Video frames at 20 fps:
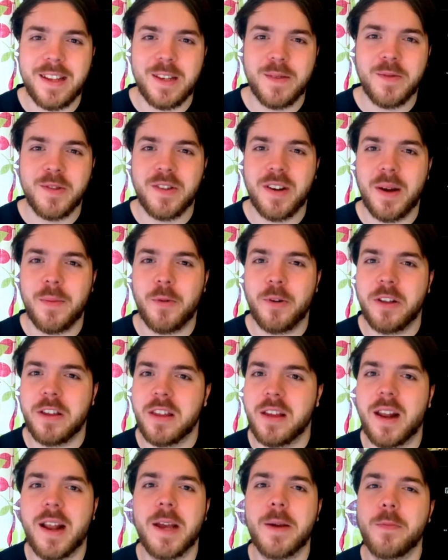subscribe button and
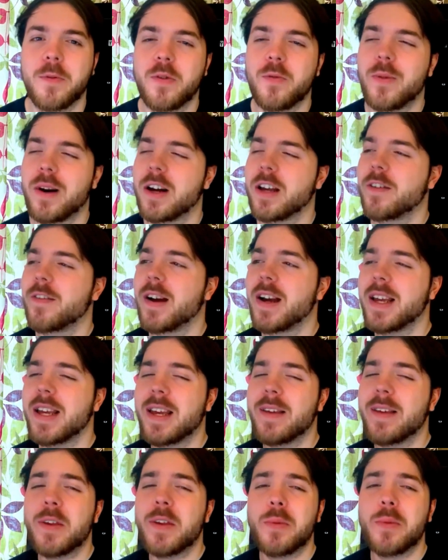the like button while you're at it
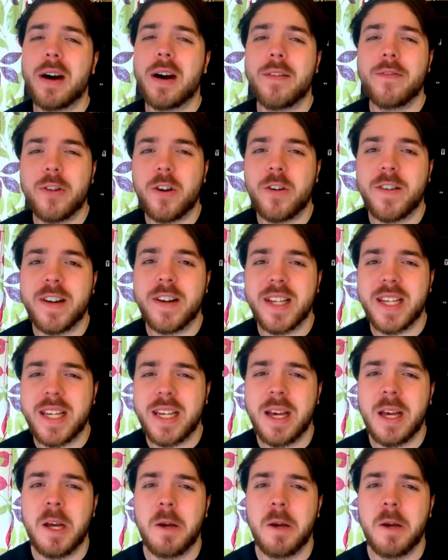if you haven't already,